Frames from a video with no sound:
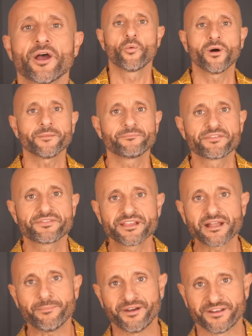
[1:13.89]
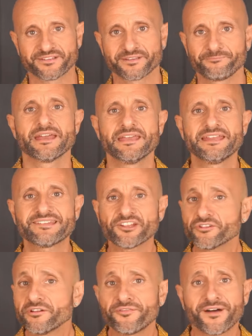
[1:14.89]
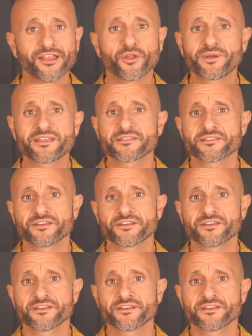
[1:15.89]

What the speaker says: Well, think about it. It's actually following